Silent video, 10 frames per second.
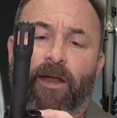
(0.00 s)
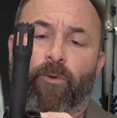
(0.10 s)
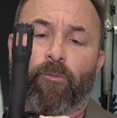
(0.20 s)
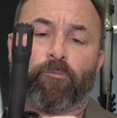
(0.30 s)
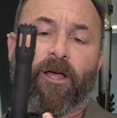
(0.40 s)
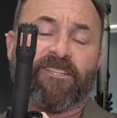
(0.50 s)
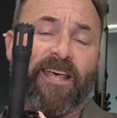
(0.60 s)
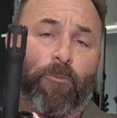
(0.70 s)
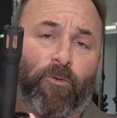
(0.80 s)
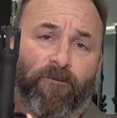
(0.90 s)
and we replaced
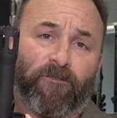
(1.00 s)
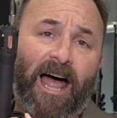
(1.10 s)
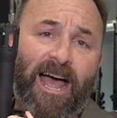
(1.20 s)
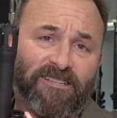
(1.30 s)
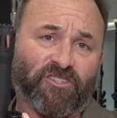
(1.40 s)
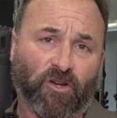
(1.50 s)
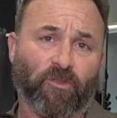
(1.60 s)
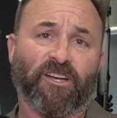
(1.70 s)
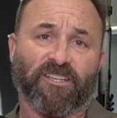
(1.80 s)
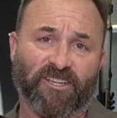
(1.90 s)
that with flats so
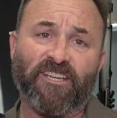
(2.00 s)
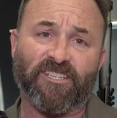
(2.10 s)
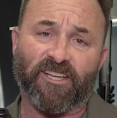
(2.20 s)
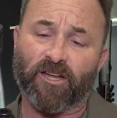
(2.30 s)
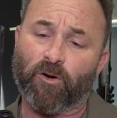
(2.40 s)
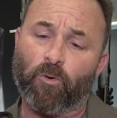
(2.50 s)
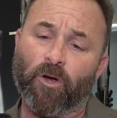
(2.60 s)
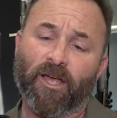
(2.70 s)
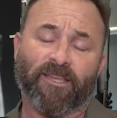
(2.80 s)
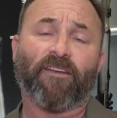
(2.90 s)
that it's easy to
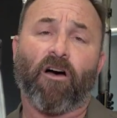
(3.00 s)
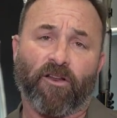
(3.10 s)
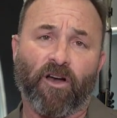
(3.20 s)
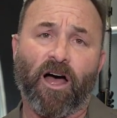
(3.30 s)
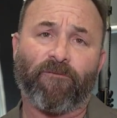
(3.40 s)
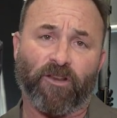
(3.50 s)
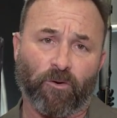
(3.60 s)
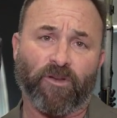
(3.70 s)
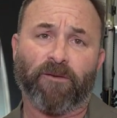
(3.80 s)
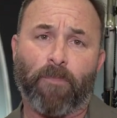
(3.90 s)
get on and off. You
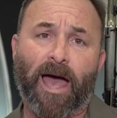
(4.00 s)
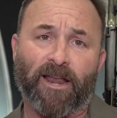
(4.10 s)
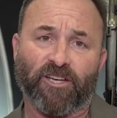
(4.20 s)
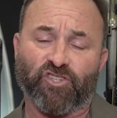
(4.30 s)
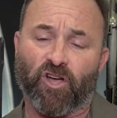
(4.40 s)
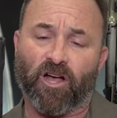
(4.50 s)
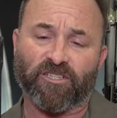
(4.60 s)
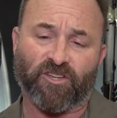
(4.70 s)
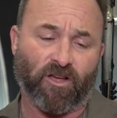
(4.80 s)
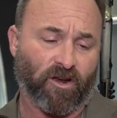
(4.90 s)
don't need padded
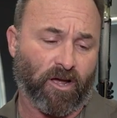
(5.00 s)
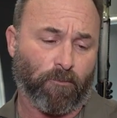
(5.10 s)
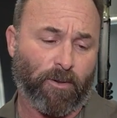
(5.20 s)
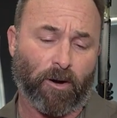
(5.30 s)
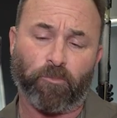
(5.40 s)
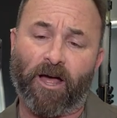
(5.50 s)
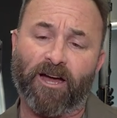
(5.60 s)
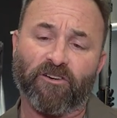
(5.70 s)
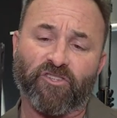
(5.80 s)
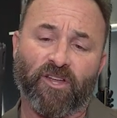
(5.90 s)
jaws on a pair of
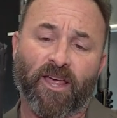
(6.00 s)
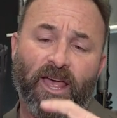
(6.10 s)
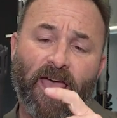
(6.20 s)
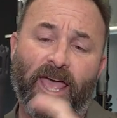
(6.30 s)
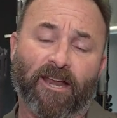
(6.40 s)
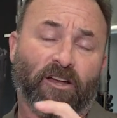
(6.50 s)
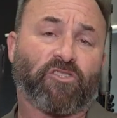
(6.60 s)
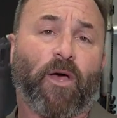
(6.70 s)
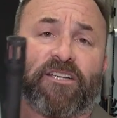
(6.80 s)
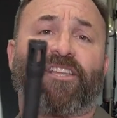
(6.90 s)
pliers. And it
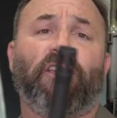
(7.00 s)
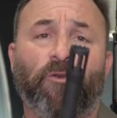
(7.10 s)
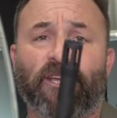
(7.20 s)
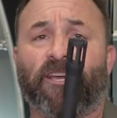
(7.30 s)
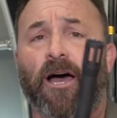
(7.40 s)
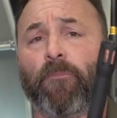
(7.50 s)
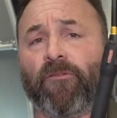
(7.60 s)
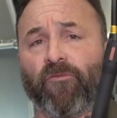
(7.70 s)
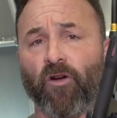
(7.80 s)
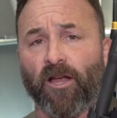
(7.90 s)
also has a QD cup
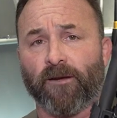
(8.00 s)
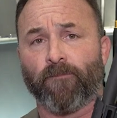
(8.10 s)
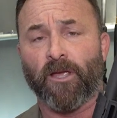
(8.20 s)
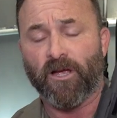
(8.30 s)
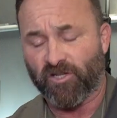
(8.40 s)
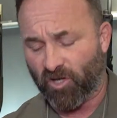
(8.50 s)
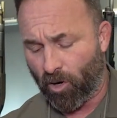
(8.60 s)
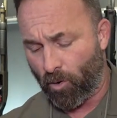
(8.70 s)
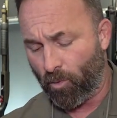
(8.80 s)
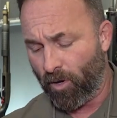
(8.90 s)
in front.
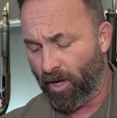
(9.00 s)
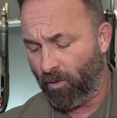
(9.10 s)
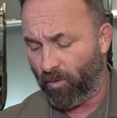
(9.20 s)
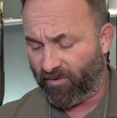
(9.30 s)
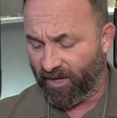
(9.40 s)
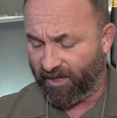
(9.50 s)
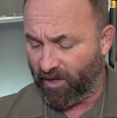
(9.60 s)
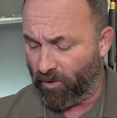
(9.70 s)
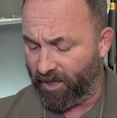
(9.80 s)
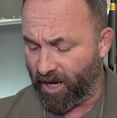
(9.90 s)
So with the
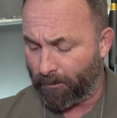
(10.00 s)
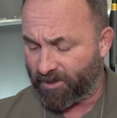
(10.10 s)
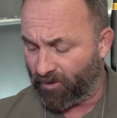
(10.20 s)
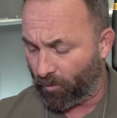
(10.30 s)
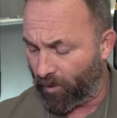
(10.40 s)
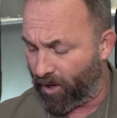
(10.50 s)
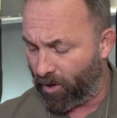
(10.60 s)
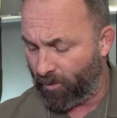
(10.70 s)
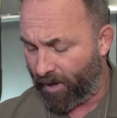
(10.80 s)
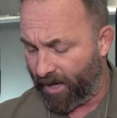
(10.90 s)
QD cups in the
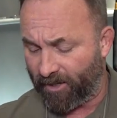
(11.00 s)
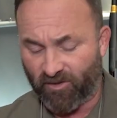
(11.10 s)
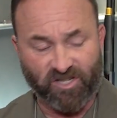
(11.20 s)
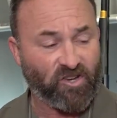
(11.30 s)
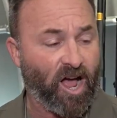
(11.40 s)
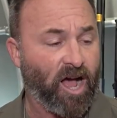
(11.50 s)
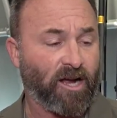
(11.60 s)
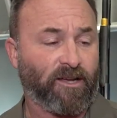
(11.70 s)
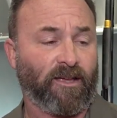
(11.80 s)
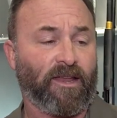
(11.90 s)
rear and in the
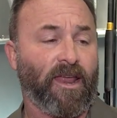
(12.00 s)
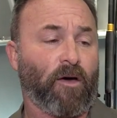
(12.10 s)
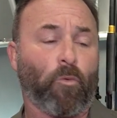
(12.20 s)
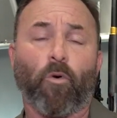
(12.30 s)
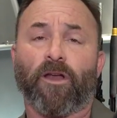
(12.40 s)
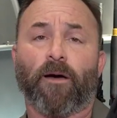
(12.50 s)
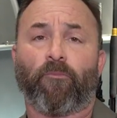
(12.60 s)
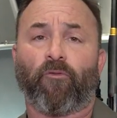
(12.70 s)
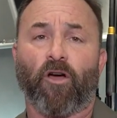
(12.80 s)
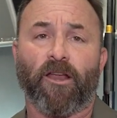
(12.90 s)
stock, and now the one
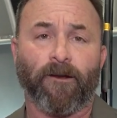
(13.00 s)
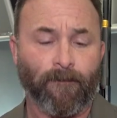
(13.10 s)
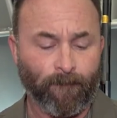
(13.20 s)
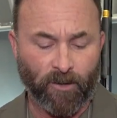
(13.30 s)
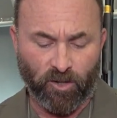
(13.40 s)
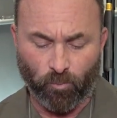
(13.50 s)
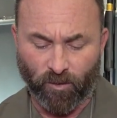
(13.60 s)
up front, you